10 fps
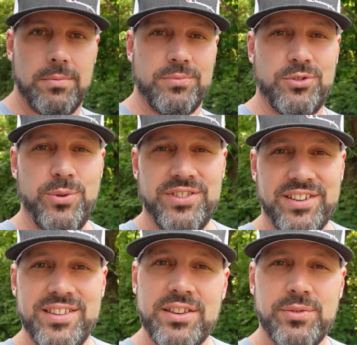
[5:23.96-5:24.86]
So we
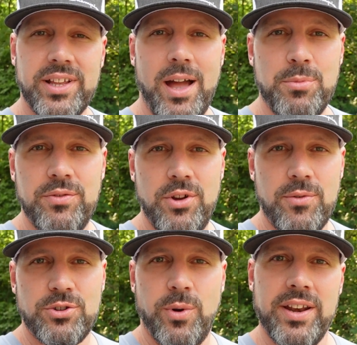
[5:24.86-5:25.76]
successfully got moved
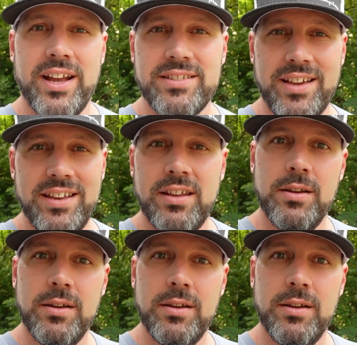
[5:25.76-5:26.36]
over to our next site,